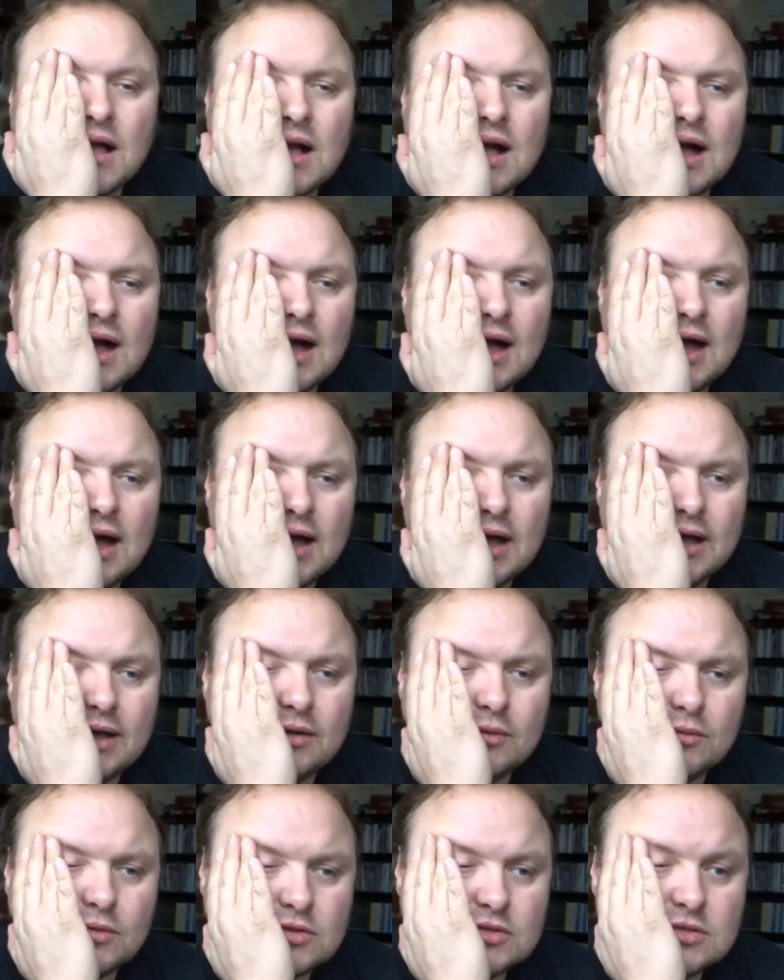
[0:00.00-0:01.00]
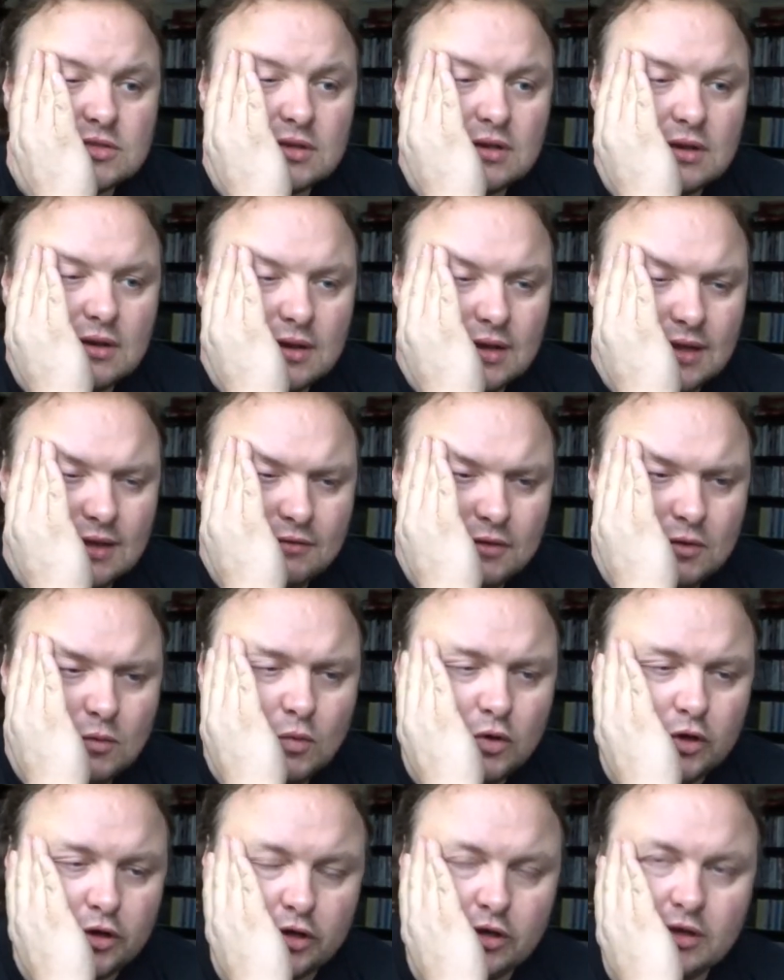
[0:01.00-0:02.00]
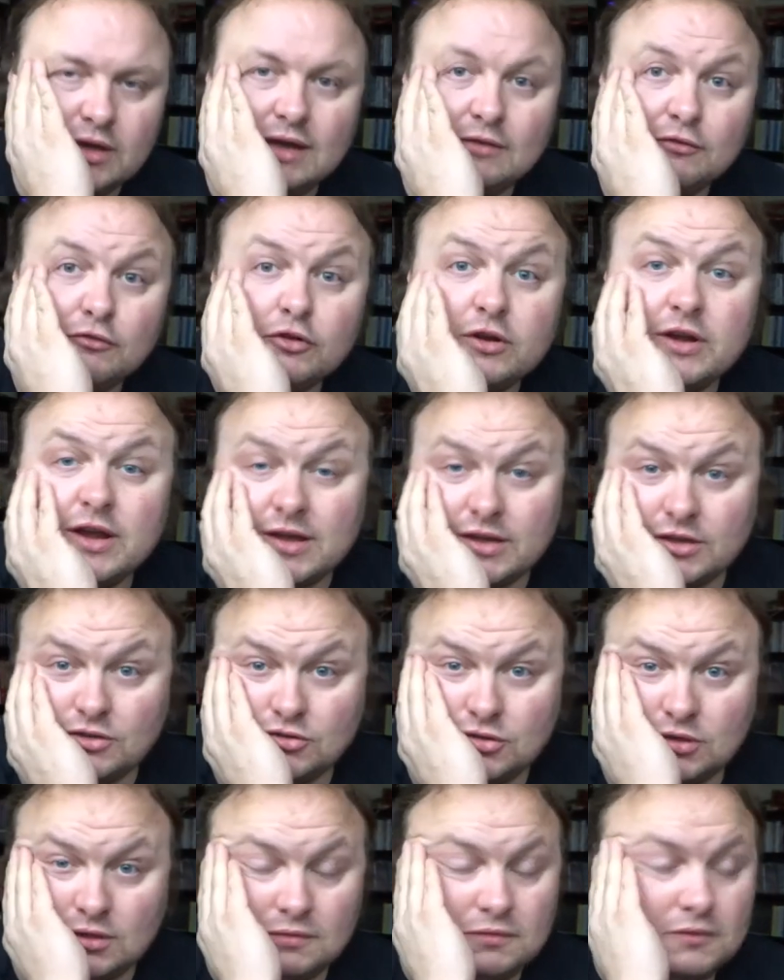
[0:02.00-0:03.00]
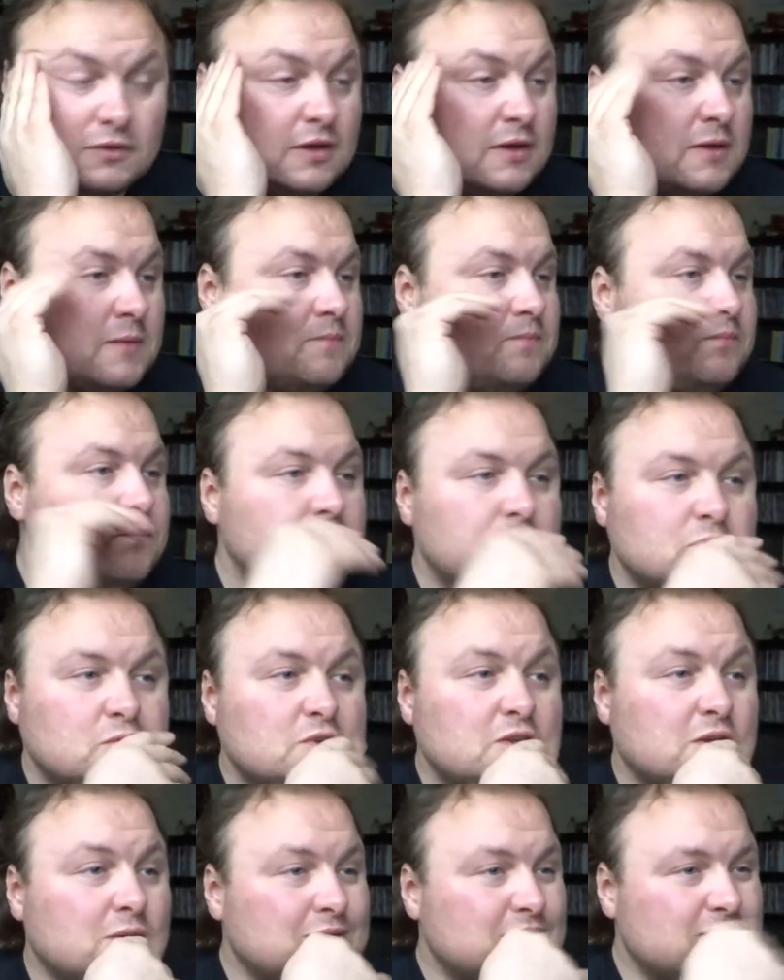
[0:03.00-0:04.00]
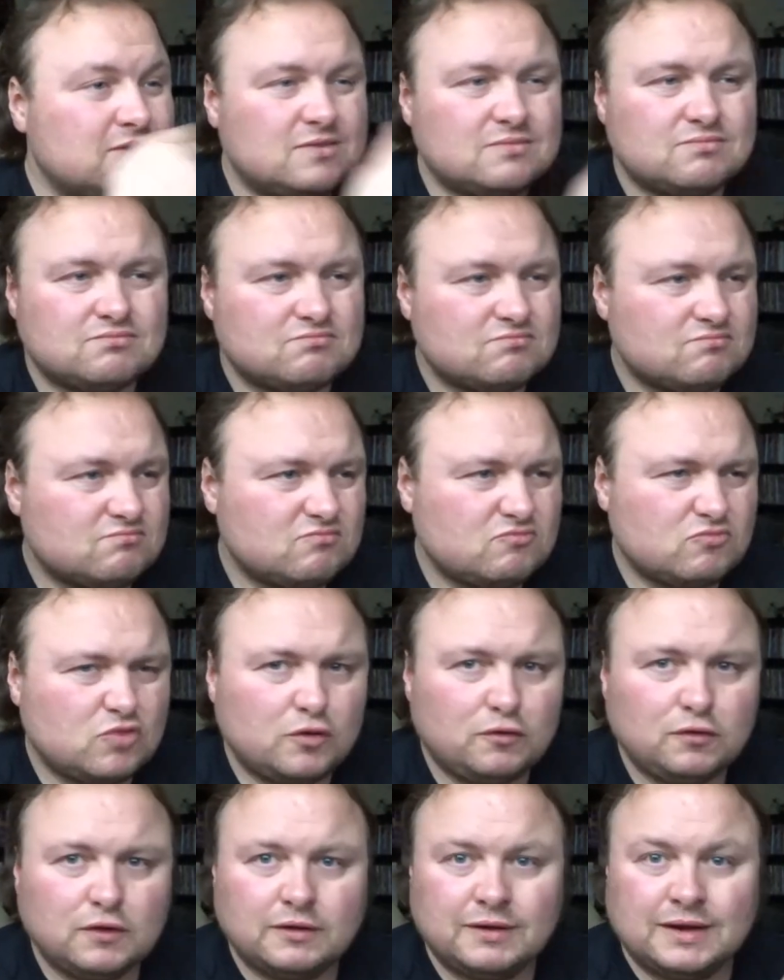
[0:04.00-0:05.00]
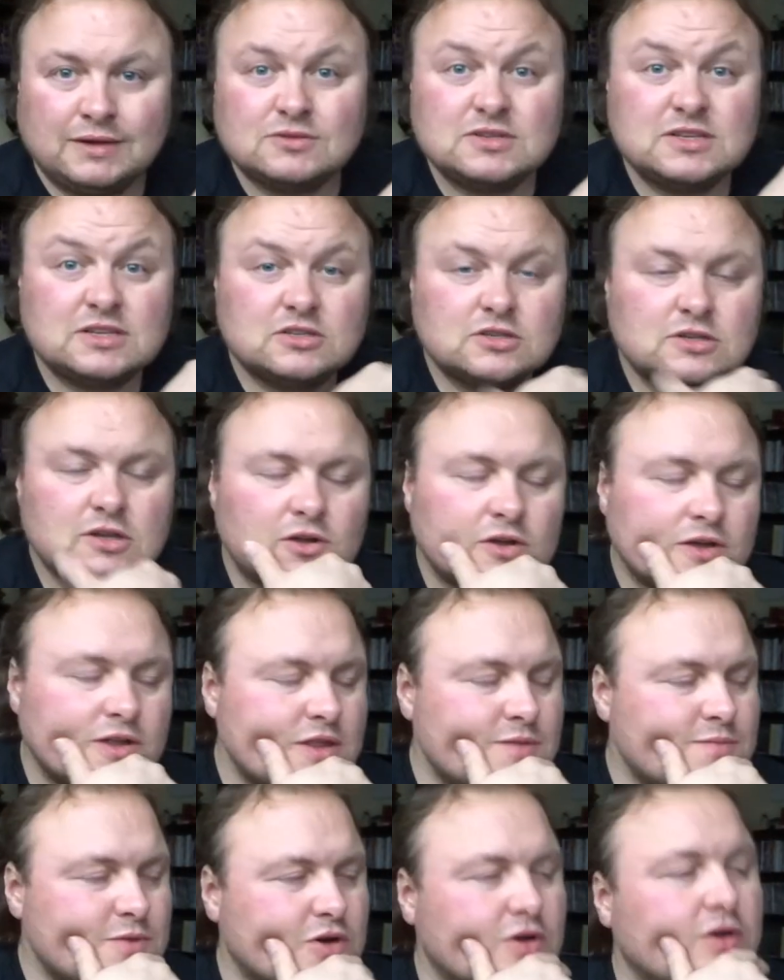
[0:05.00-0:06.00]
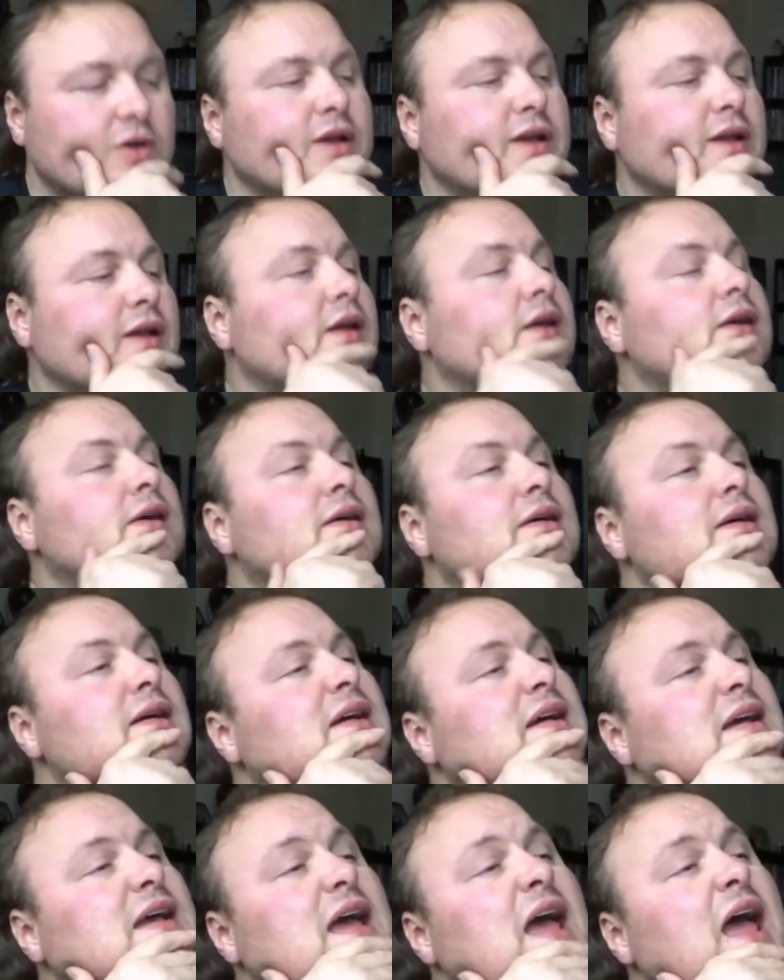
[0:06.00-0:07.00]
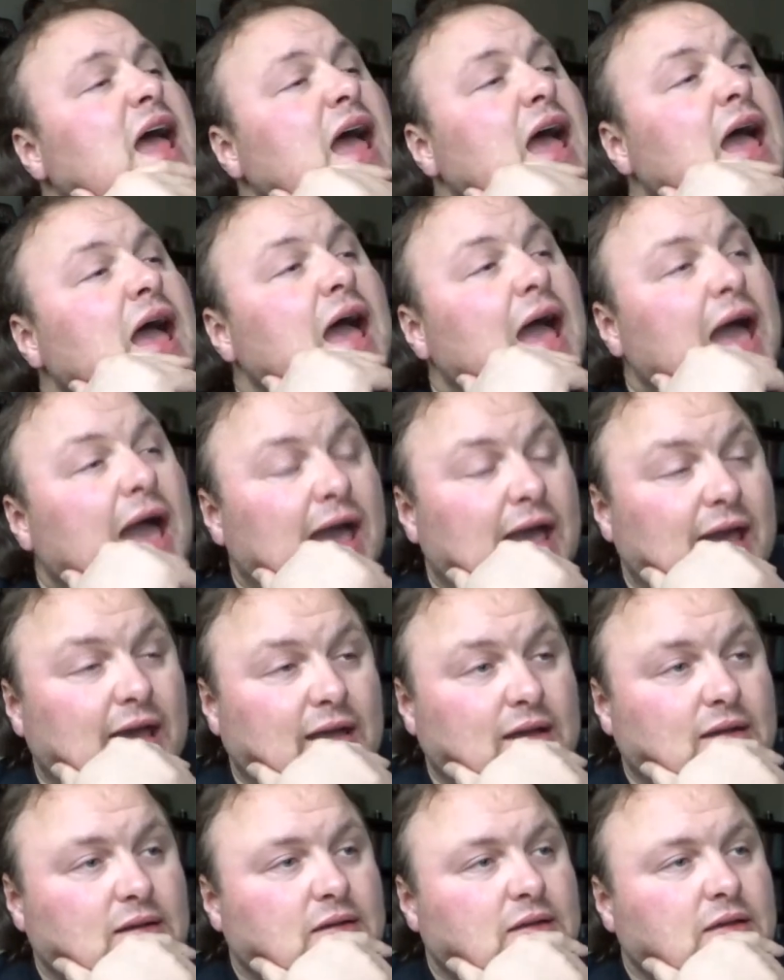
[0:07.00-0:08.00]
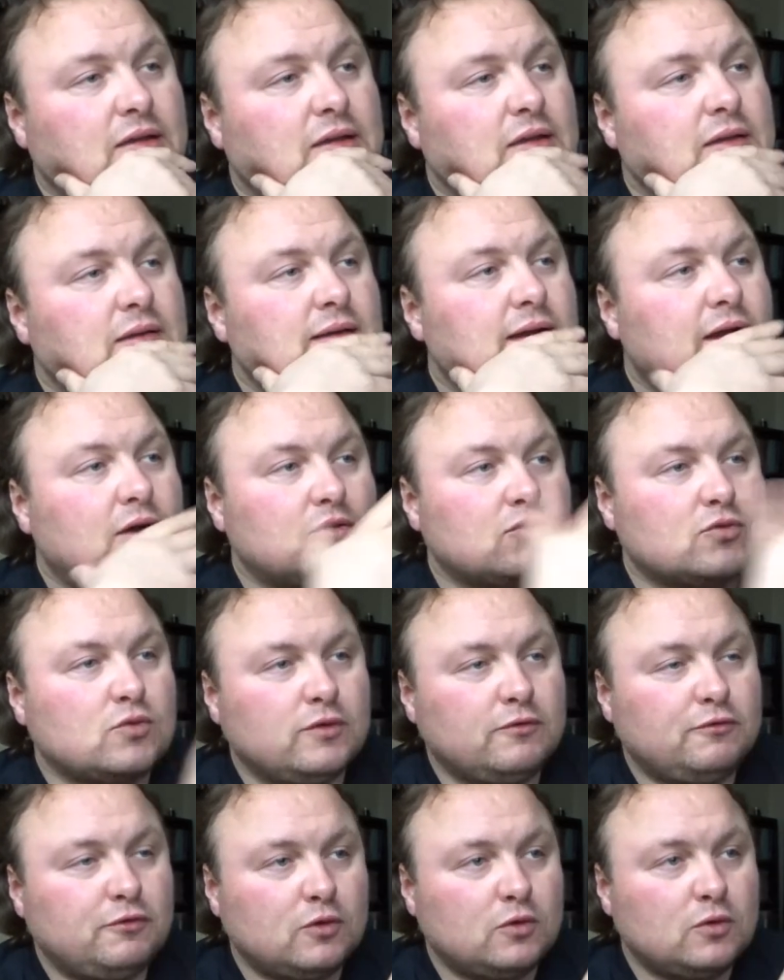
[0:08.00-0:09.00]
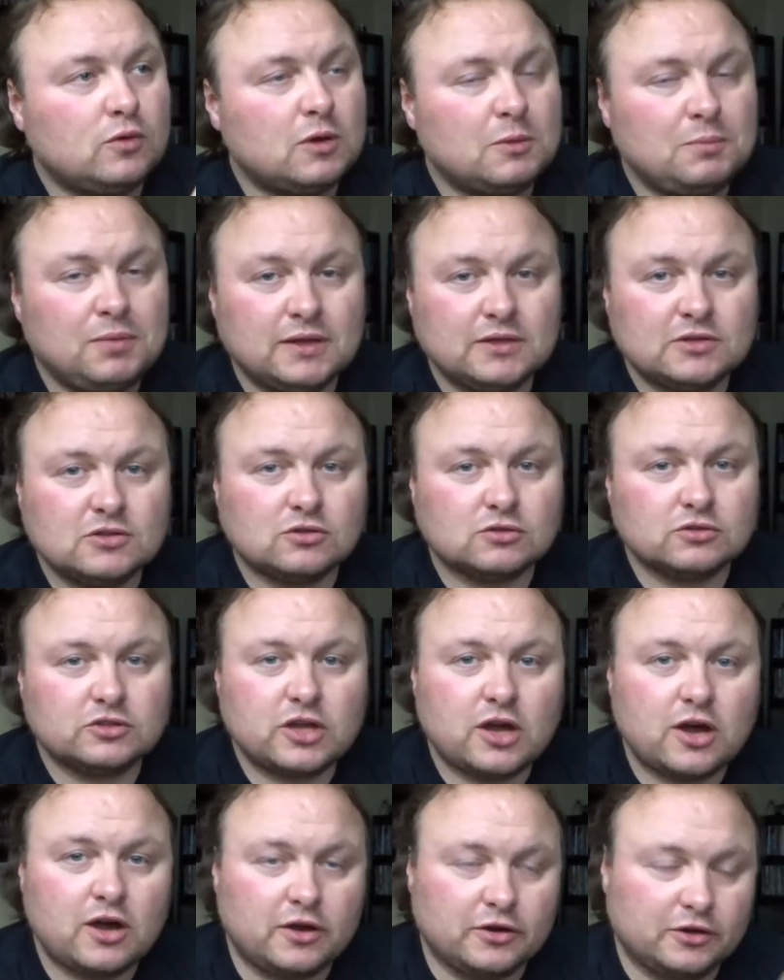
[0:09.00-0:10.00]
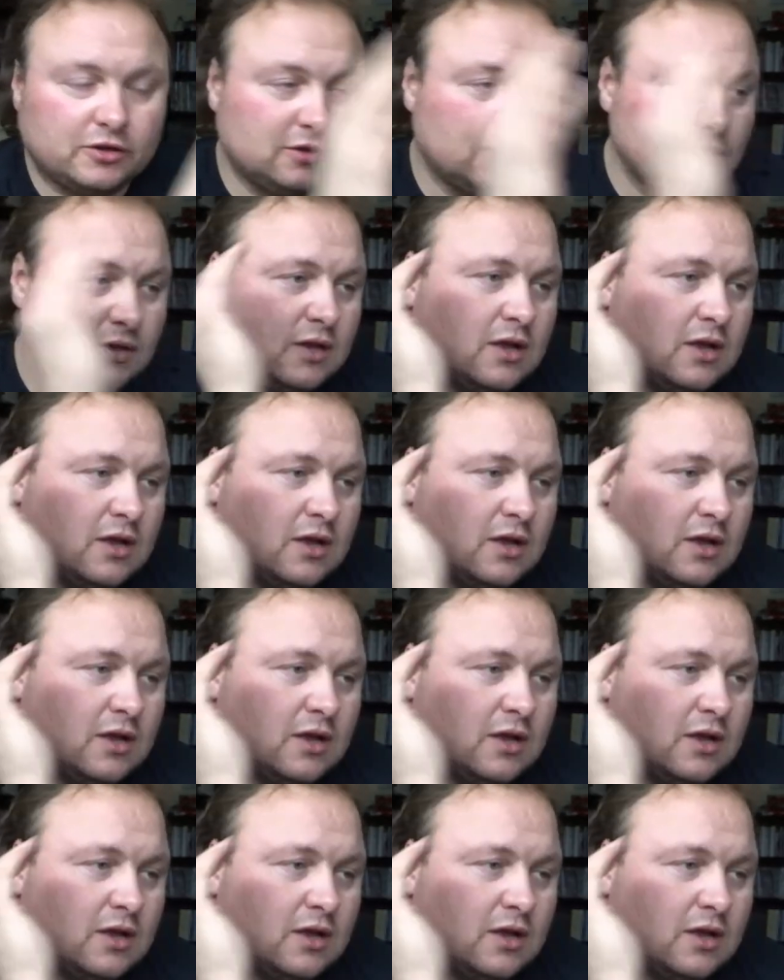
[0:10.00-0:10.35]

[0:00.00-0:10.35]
I was leaving work after a night shift, so it was roughly around 6 o'clock in the morning, and I was going through a place called Darnell,